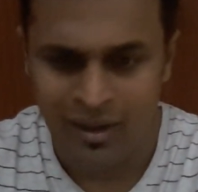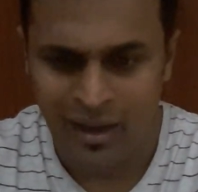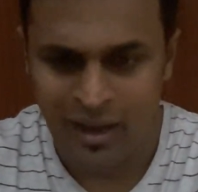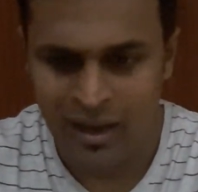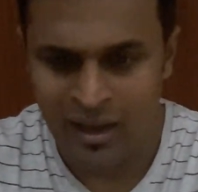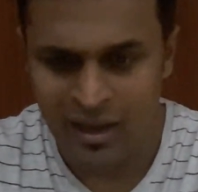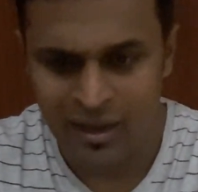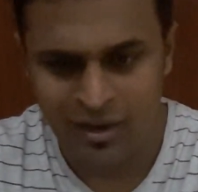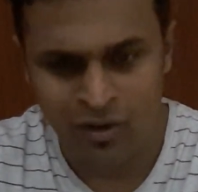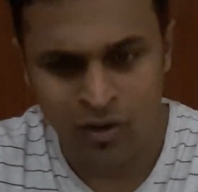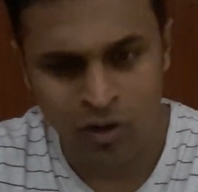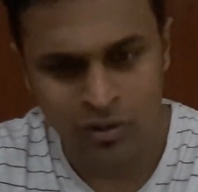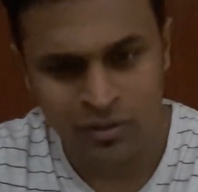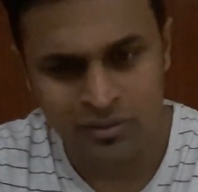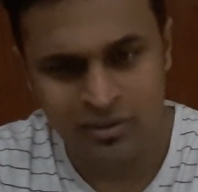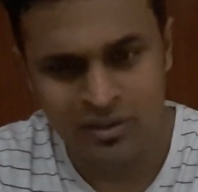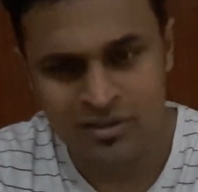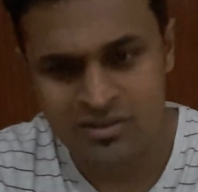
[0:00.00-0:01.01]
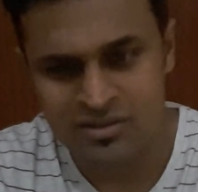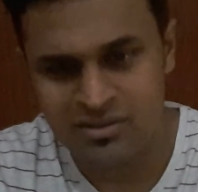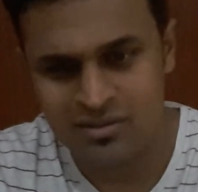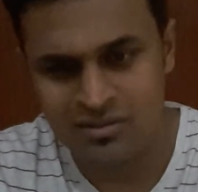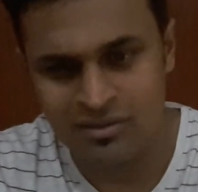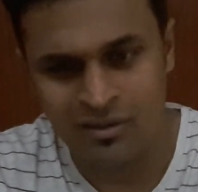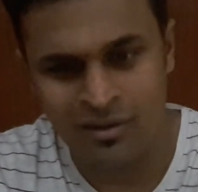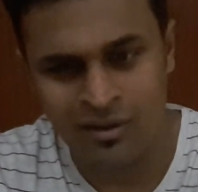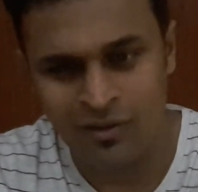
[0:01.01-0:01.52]
I got
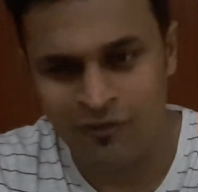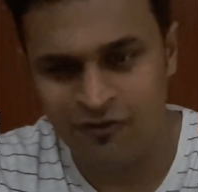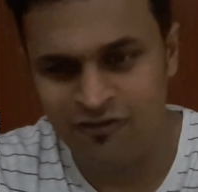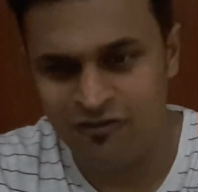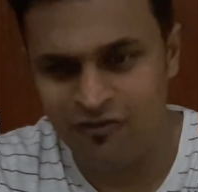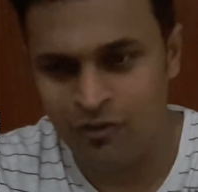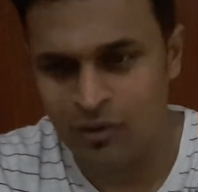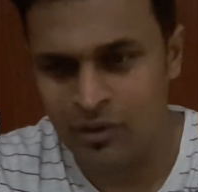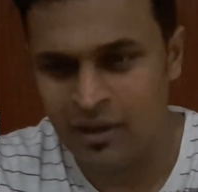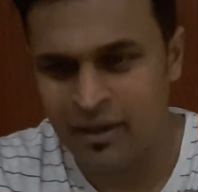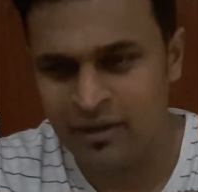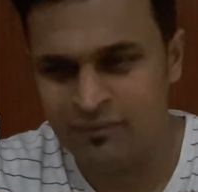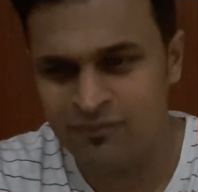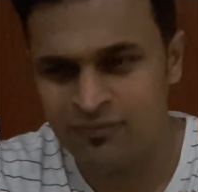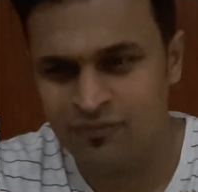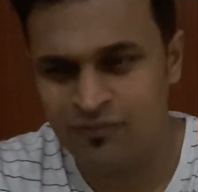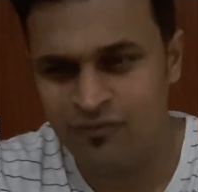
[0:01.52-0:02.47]
this for like